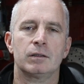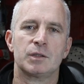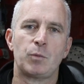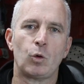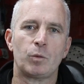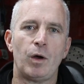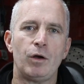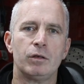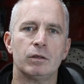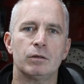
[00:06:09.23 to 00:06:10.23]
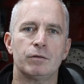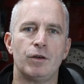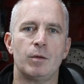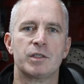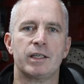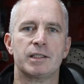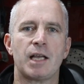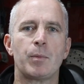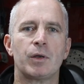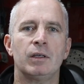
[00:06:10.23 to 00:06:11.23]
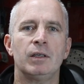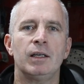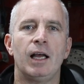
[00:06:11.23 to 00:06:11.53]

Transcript: Sport mode firms things up,